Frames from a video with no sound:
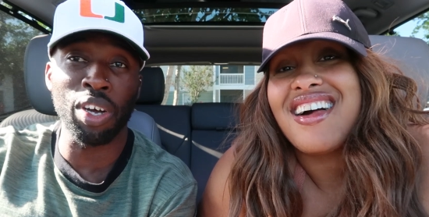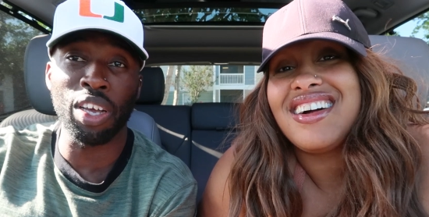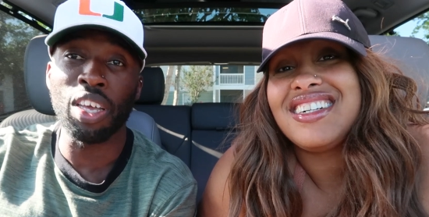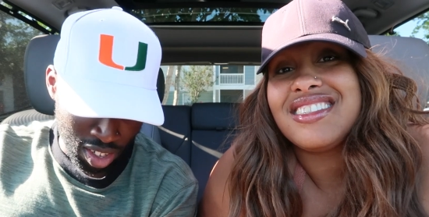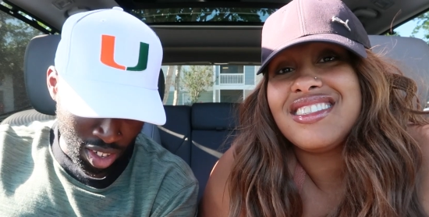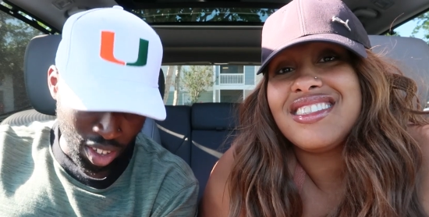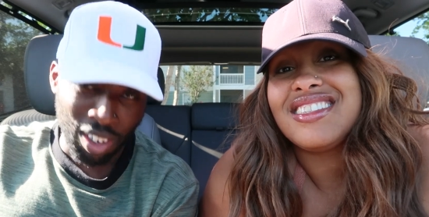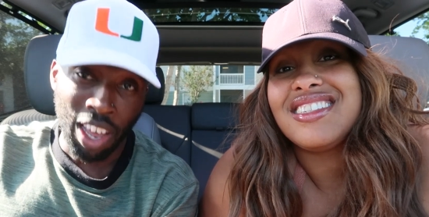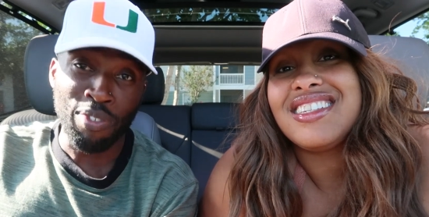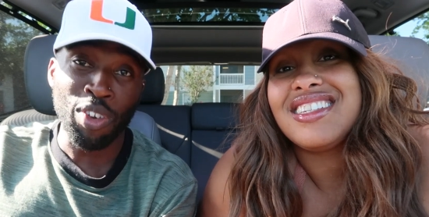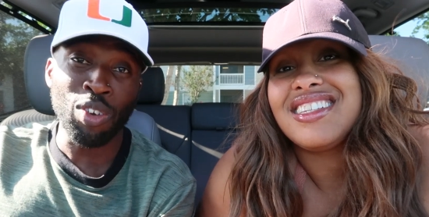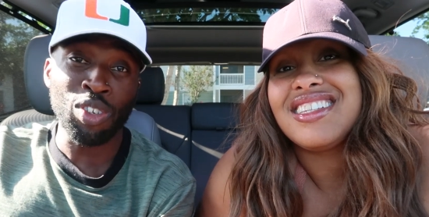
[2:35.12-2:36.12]
Speaker 1: but you know,
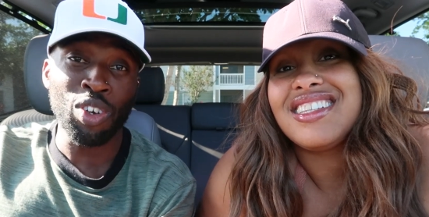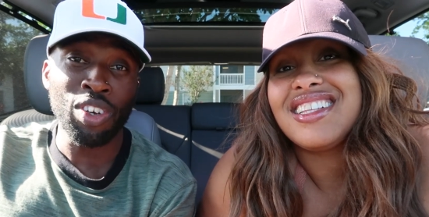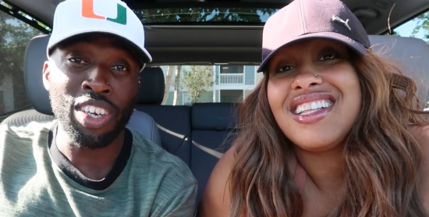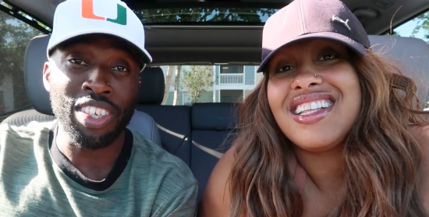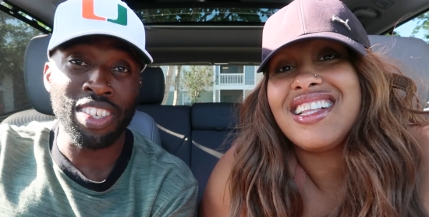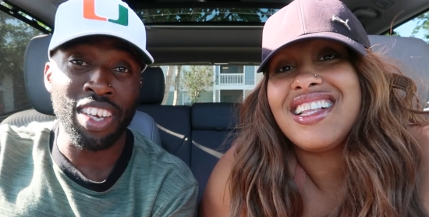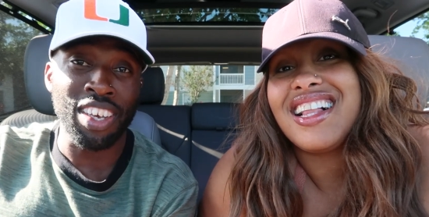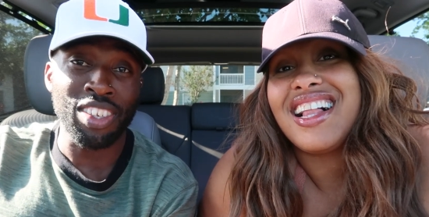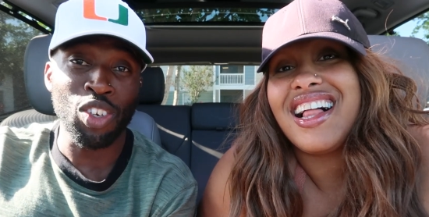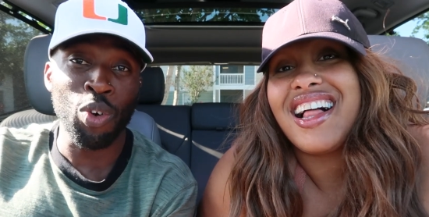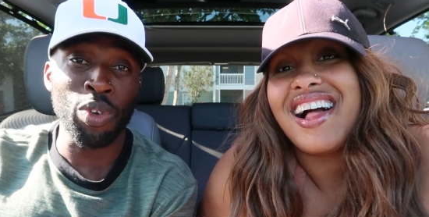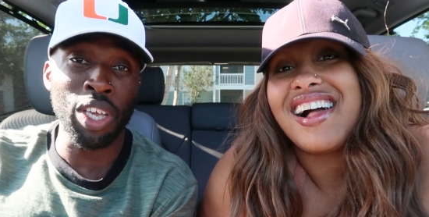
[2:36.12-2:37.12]
life goes on, they say.
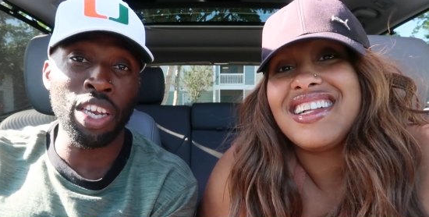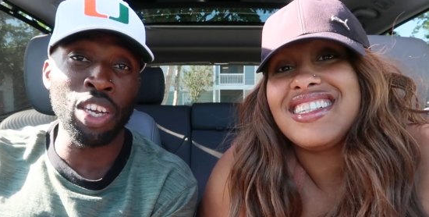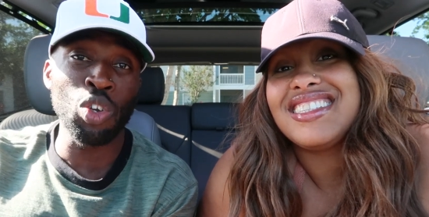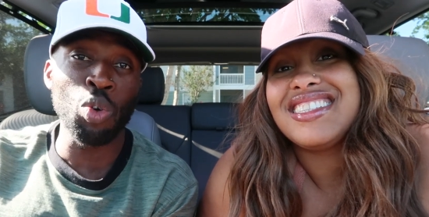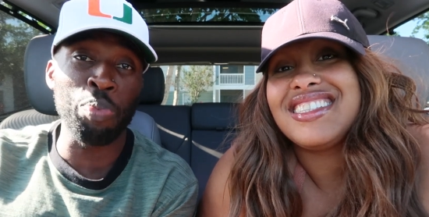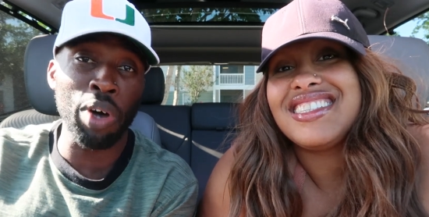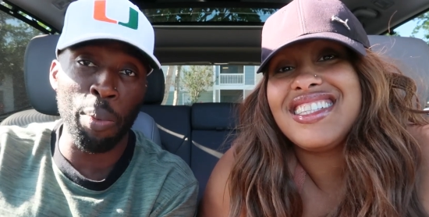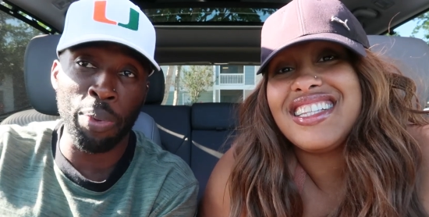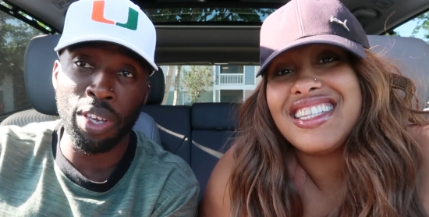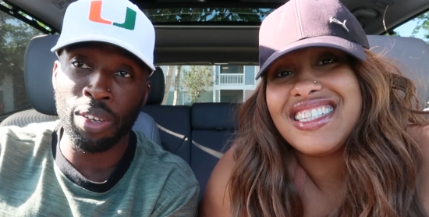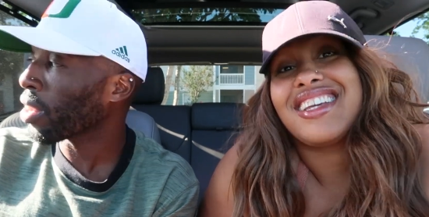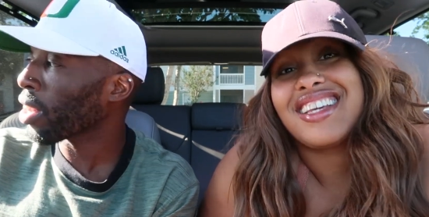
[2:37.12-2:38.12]
So we're getting a new puppy.